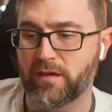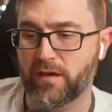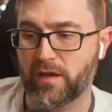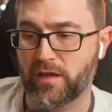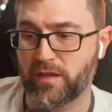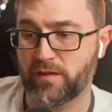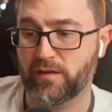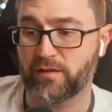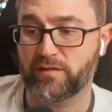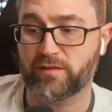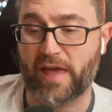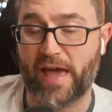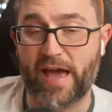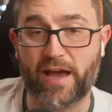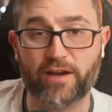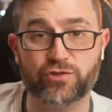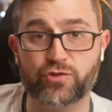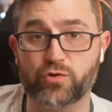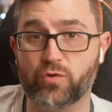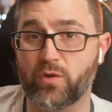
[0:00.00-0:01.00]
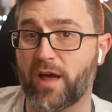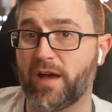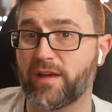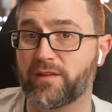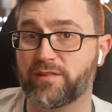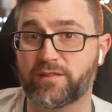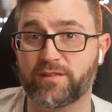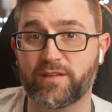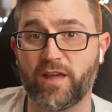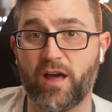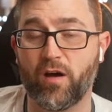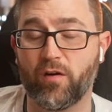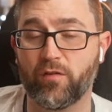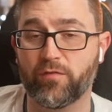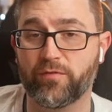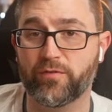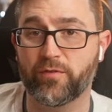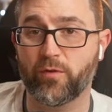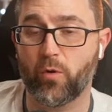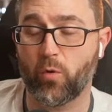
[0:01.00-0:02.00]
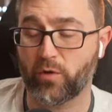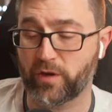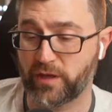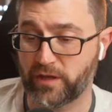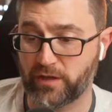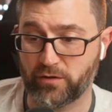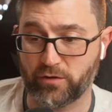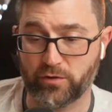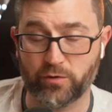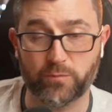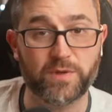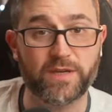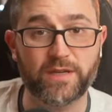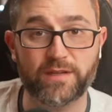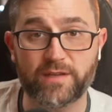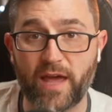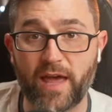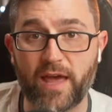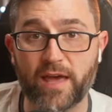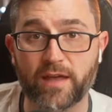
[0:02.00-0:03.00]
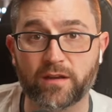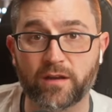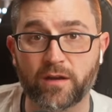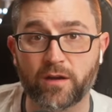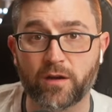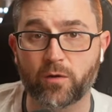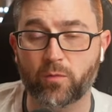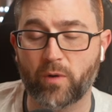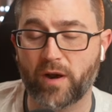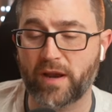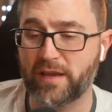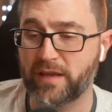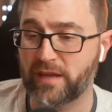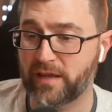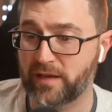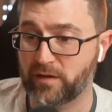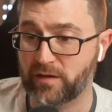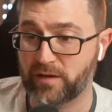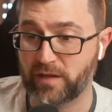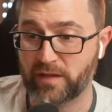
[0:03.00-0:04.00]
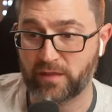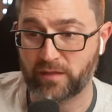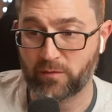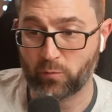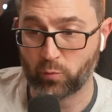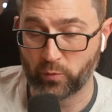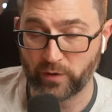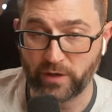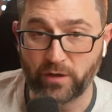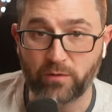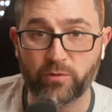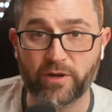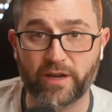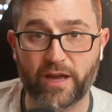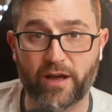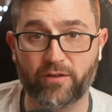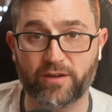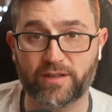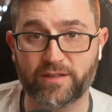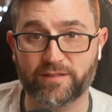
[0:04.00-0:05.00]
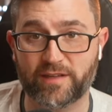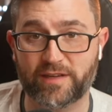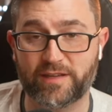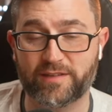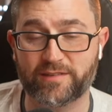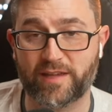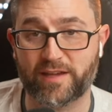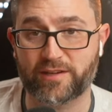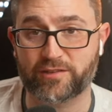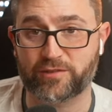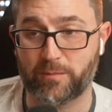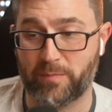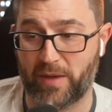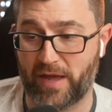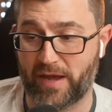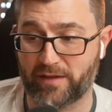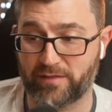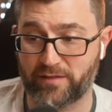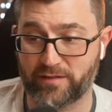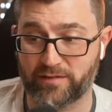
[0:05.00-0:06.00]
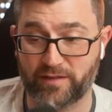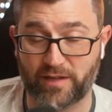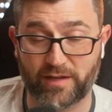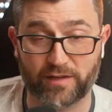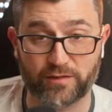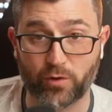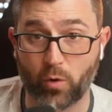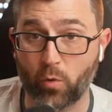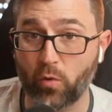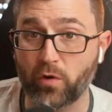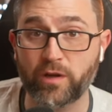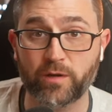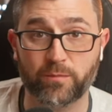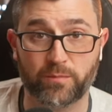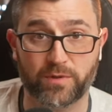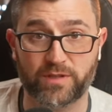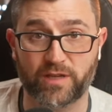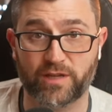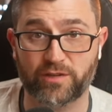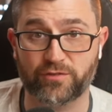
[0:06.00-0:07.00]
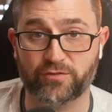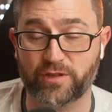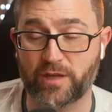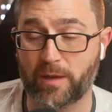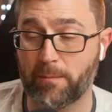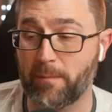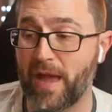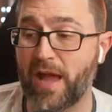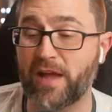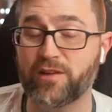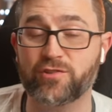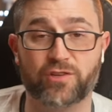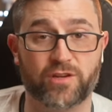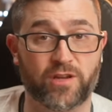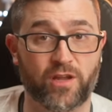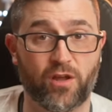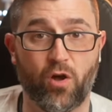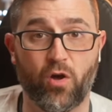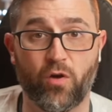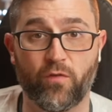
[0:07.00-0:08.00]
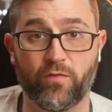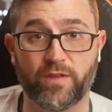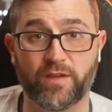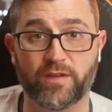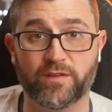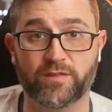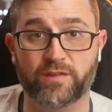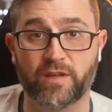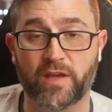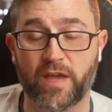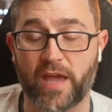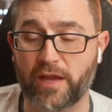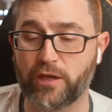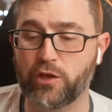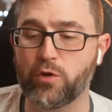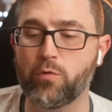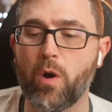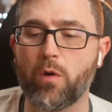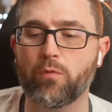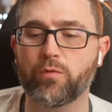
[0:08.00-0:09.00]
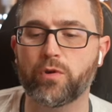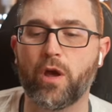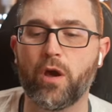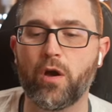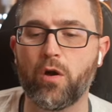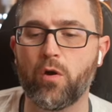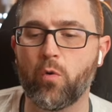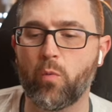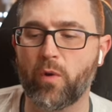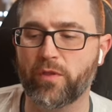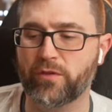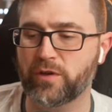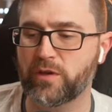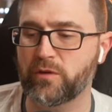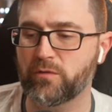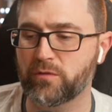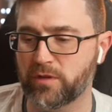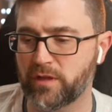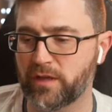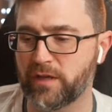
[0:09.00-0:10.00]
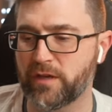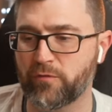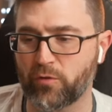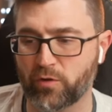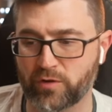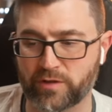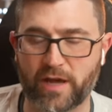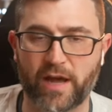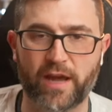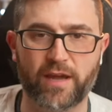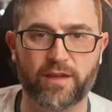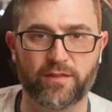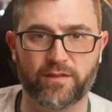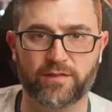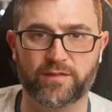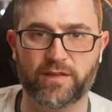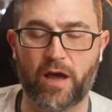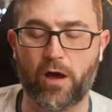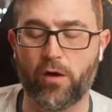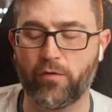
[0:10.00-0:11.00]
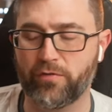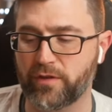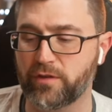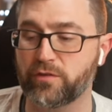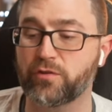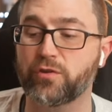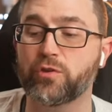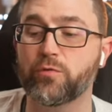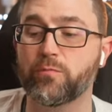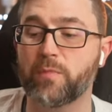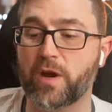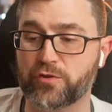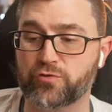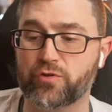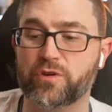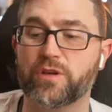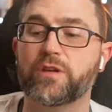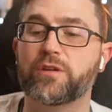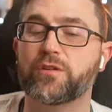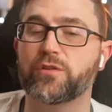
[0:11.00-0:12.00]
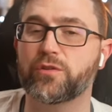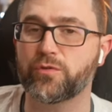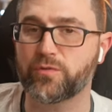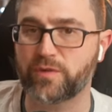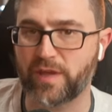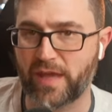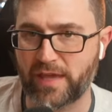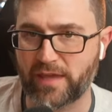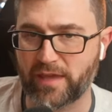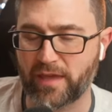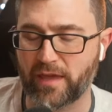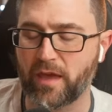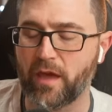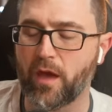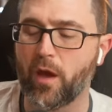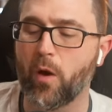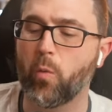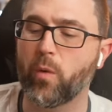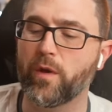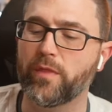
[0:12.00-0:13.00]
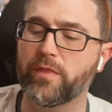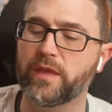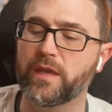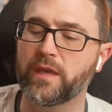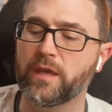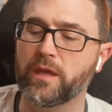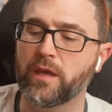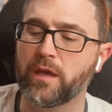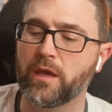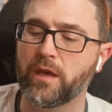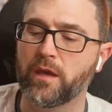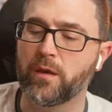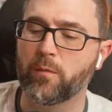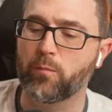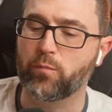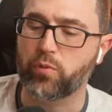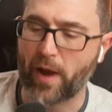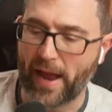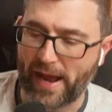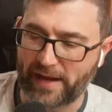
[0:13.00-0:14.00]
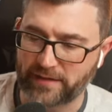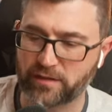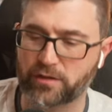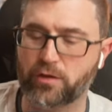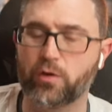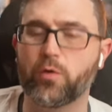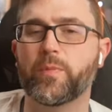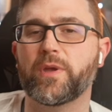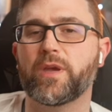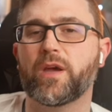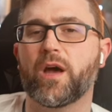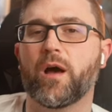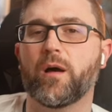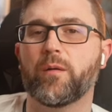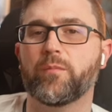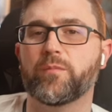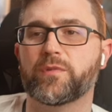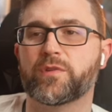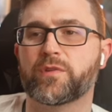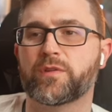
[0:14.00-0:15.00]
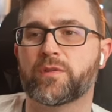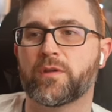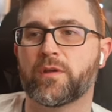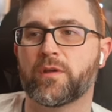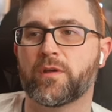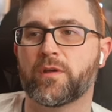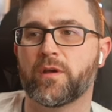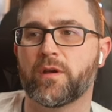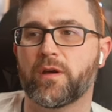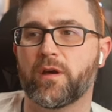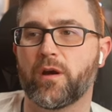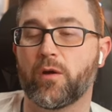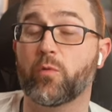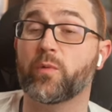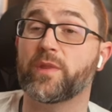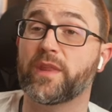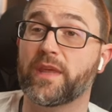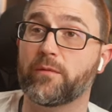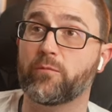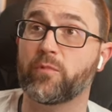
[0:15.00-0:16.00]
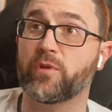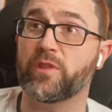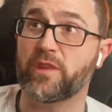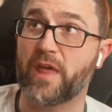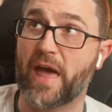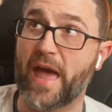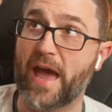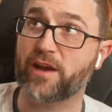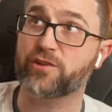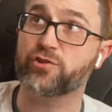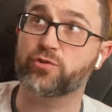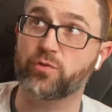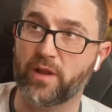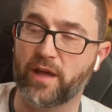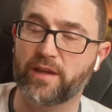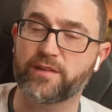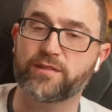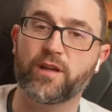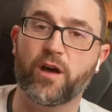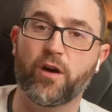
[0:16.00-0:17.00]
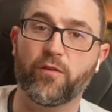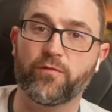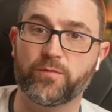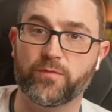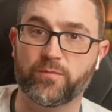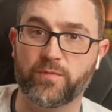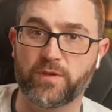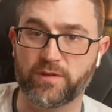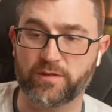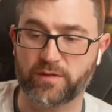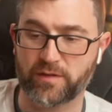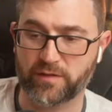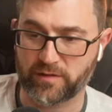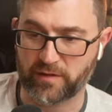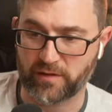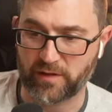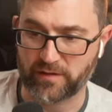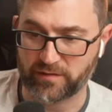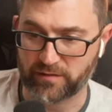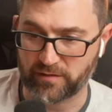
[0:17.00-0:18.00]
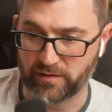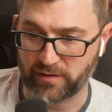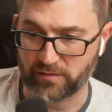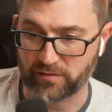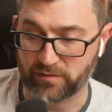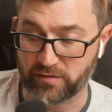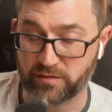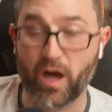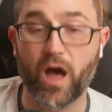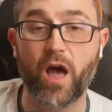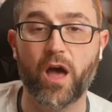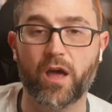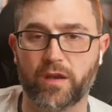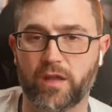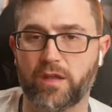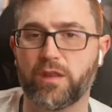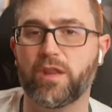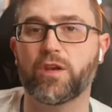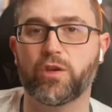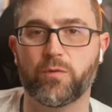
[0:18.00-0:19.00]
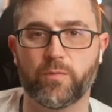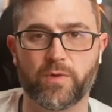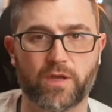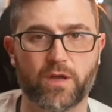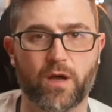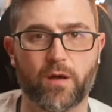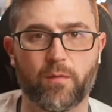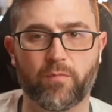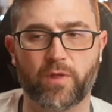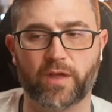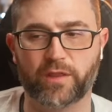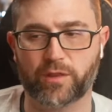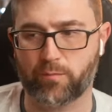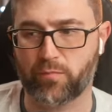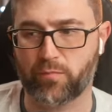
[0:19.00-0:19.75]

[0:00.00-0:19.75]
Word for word: in this actualized self, or he could be dead, right? And the real reality is that he's actually back in the sanatorium, potentially imagining all of this. And you won't know whether he would live or die in the South until you measure it, until you take it, when the practical becomes, or when the actualized self is done, and then you become like the